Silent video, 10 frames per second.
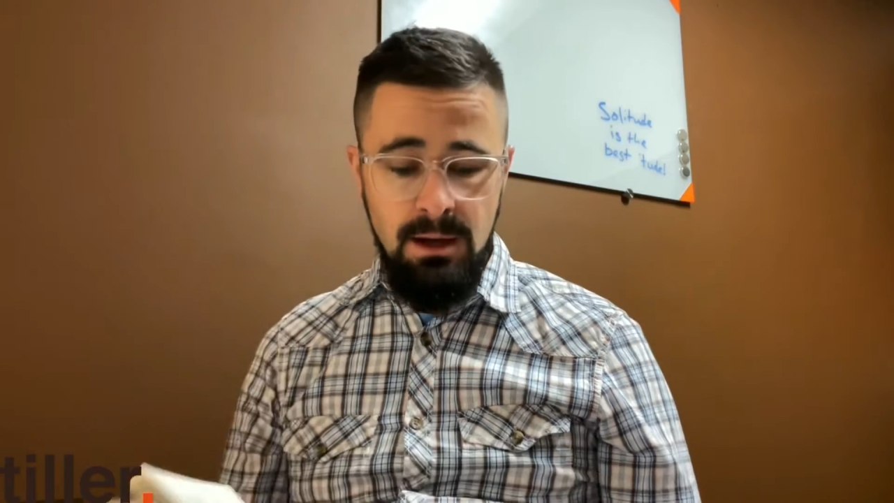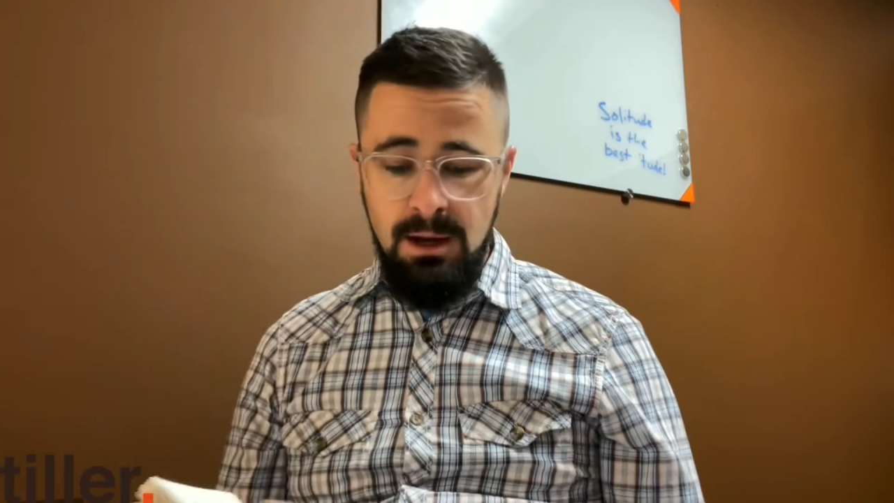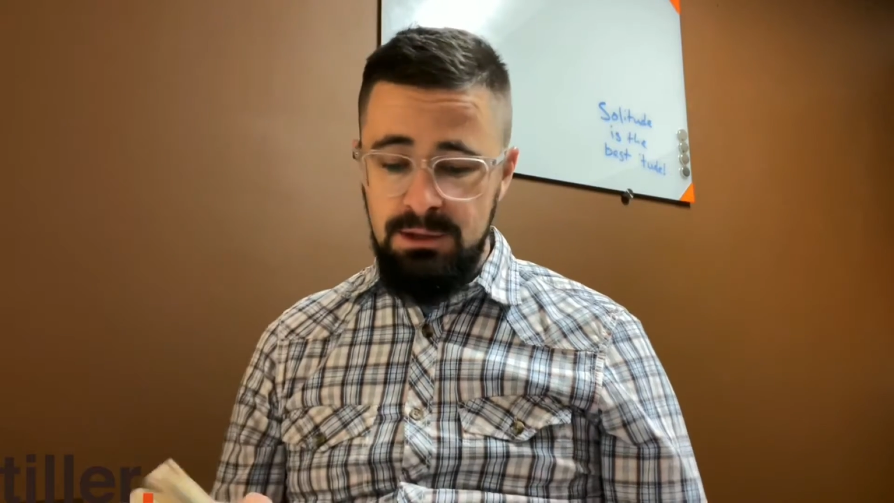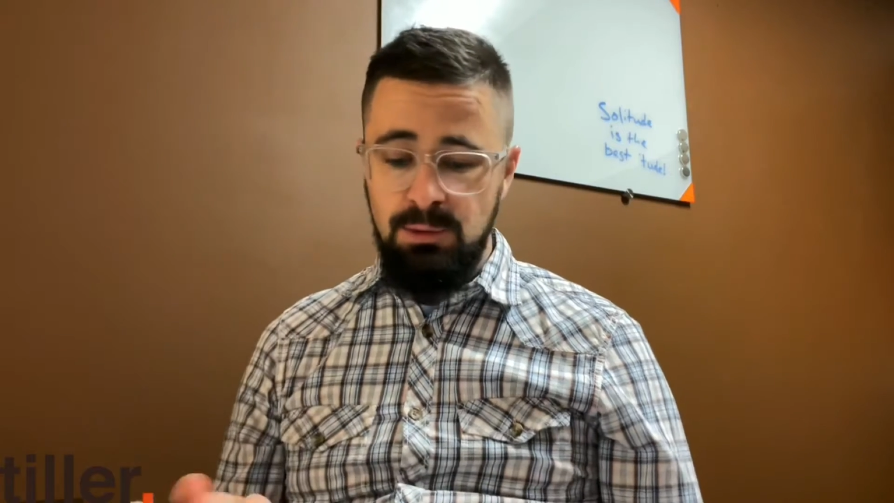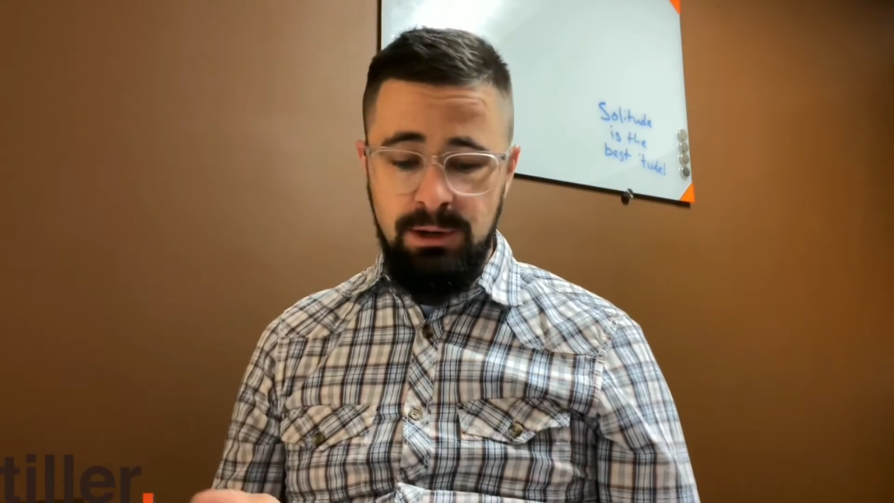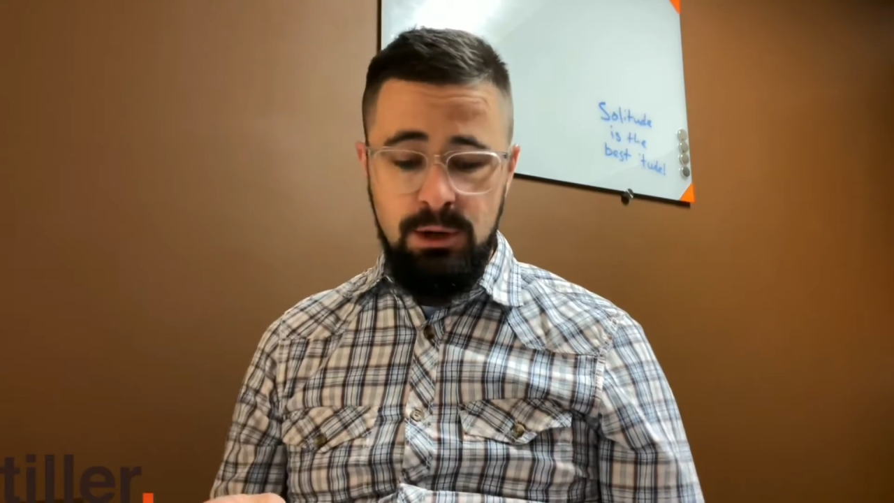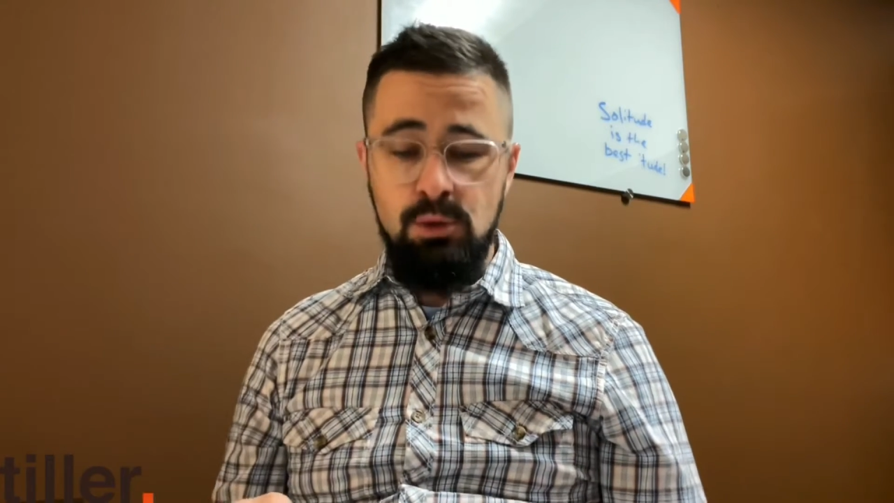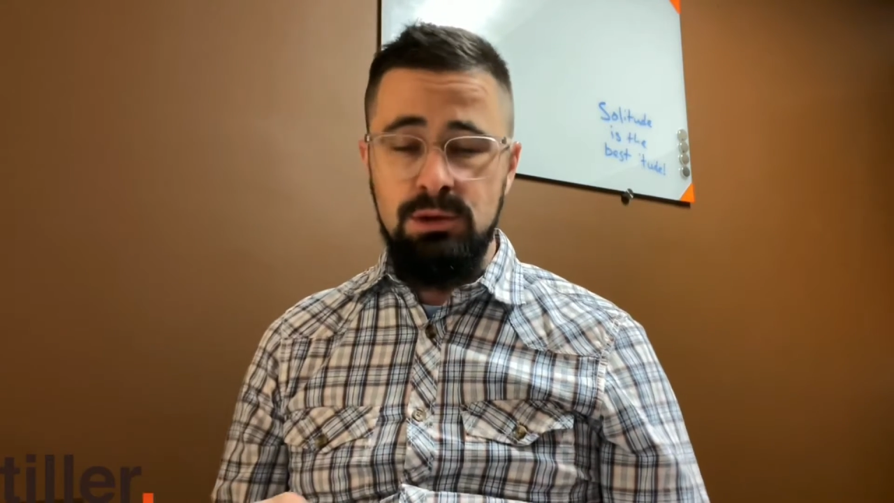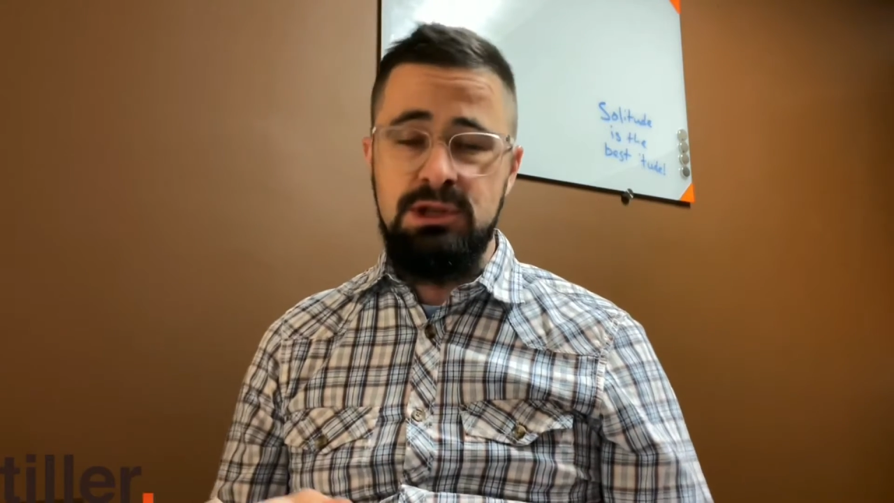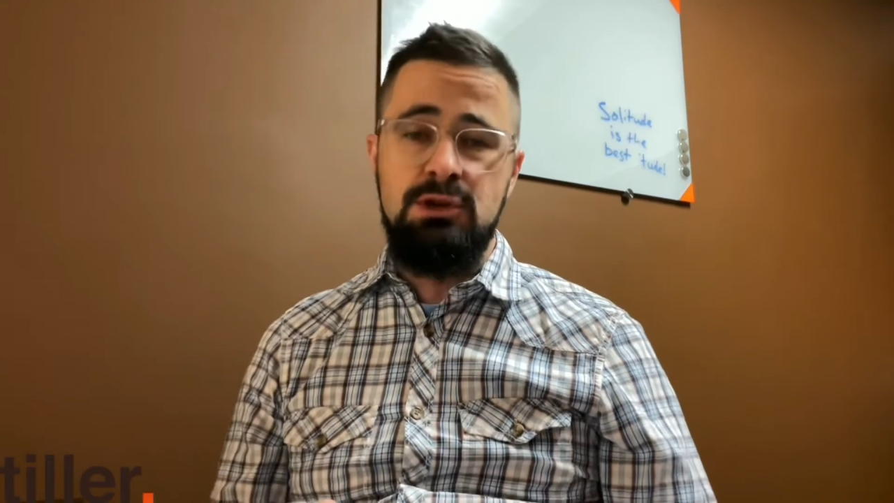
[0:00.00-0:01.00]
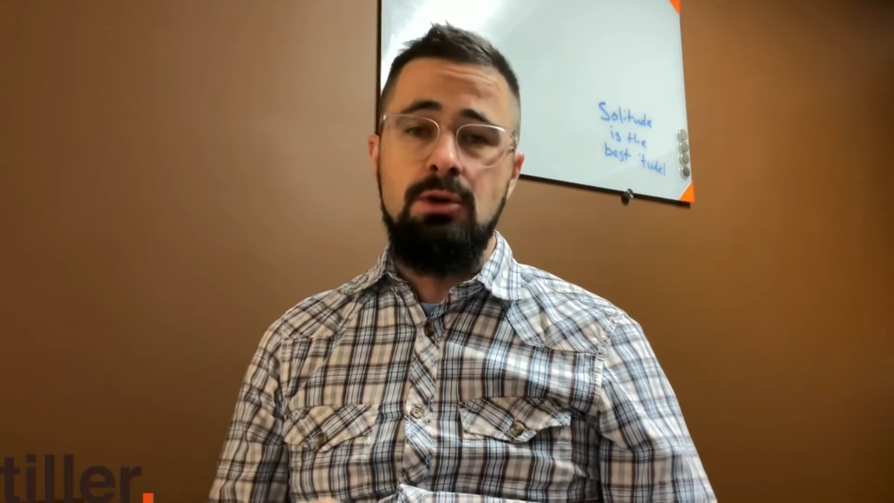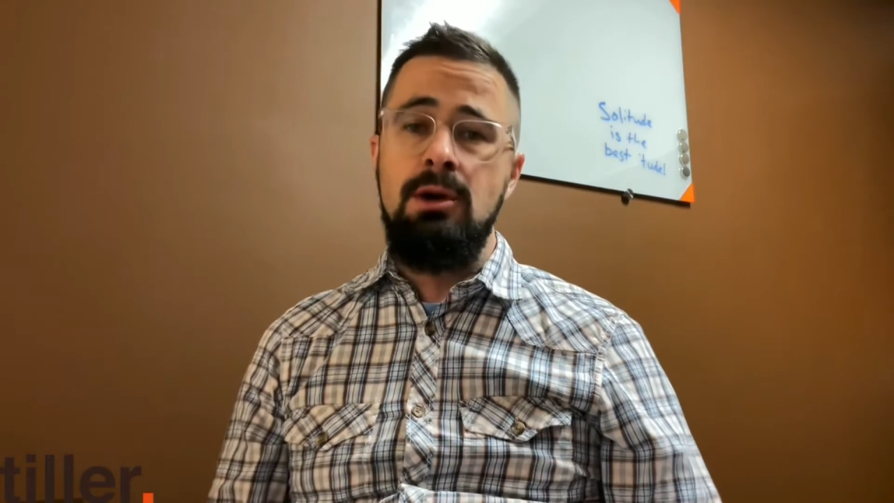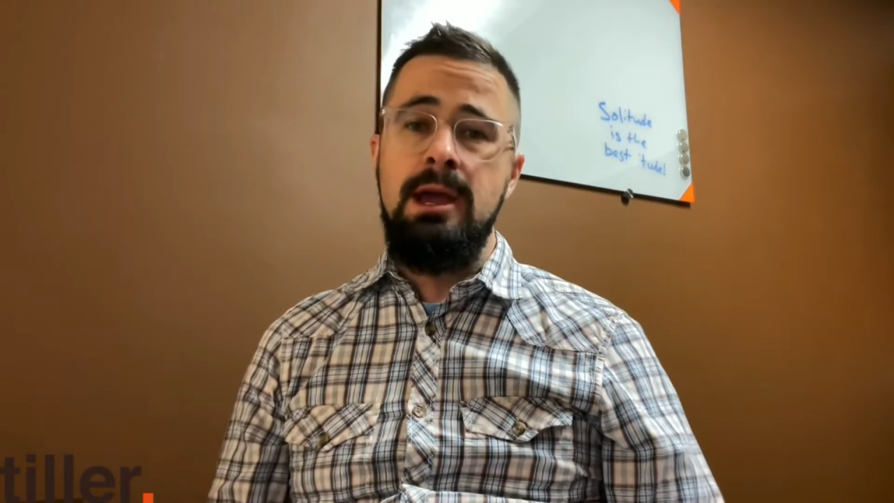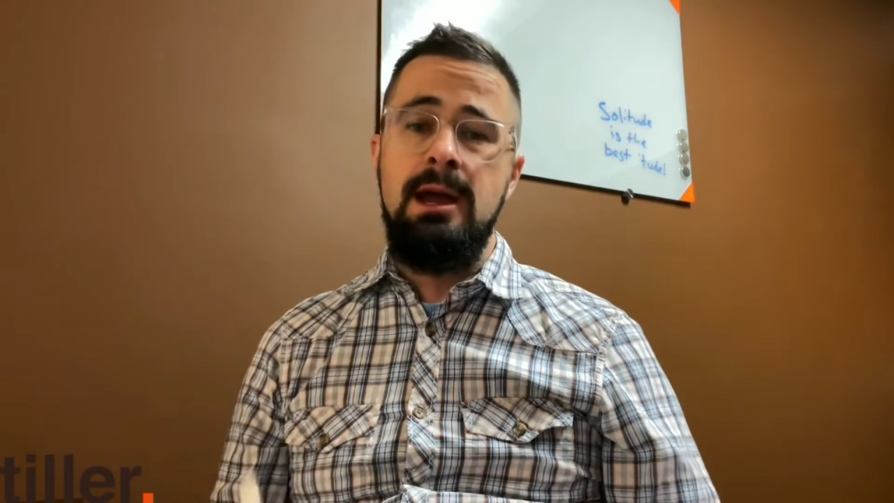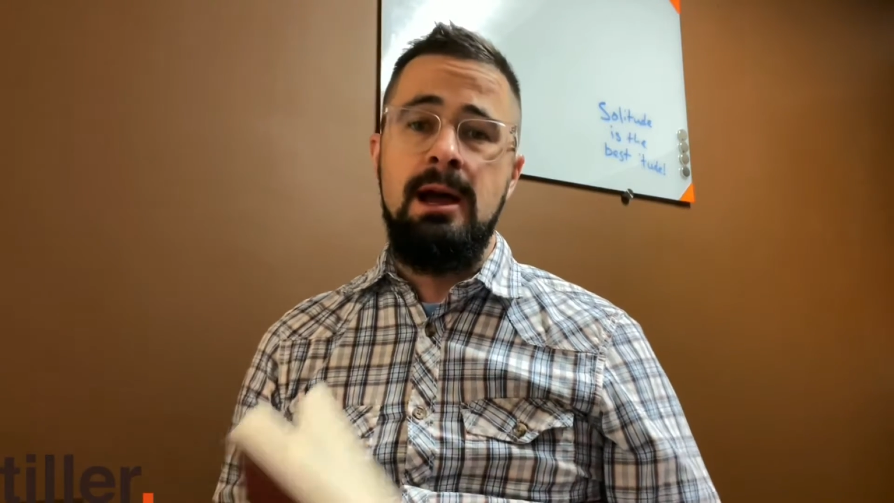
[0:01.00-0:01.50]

So what a cool story.